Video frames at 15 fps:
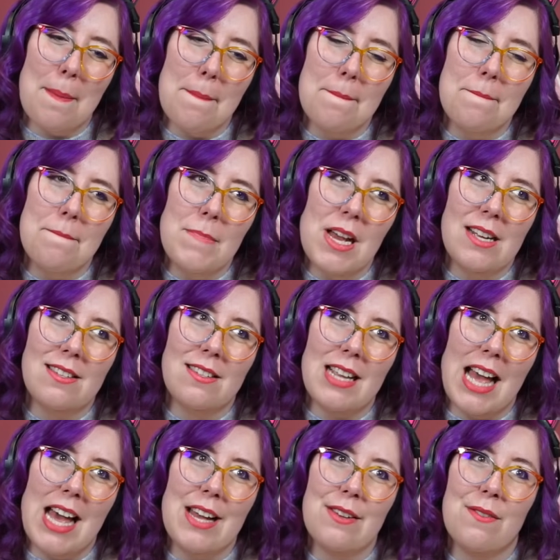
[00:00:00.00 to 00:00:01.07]

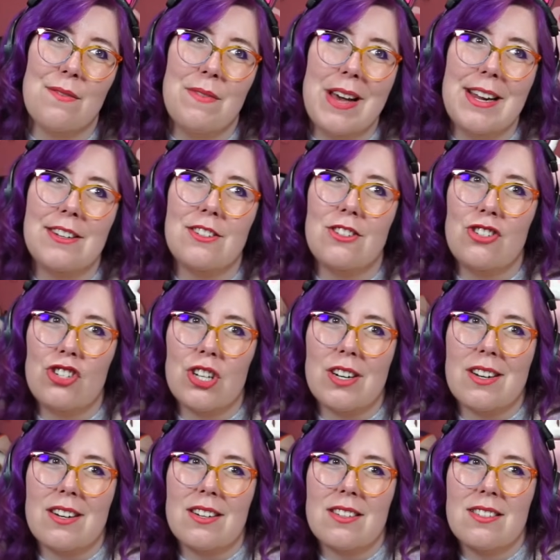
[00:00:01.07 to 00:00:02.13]

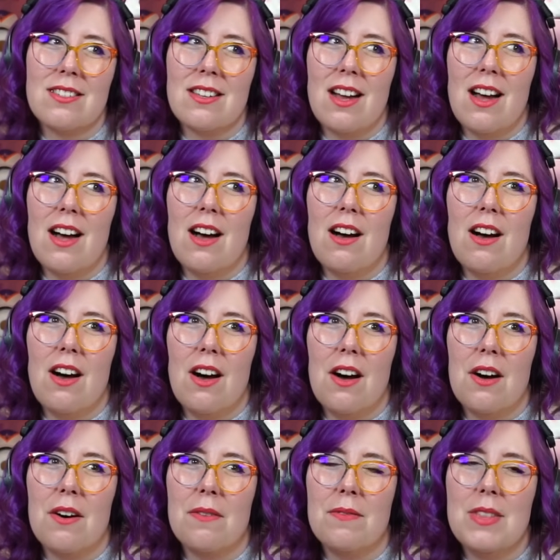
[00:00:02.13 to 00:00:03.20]
misadventures
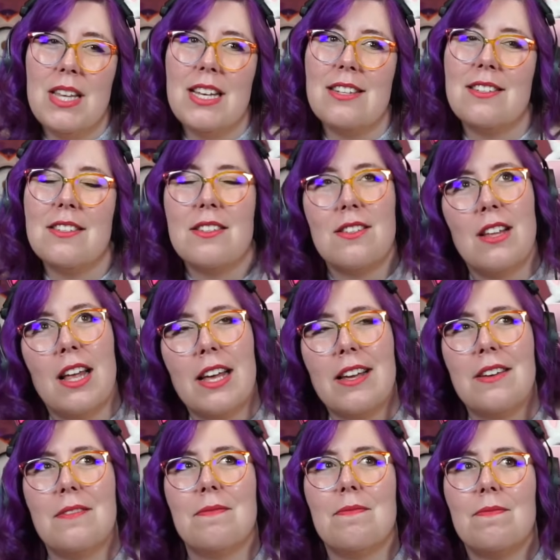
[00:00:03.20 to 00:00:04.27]
of these like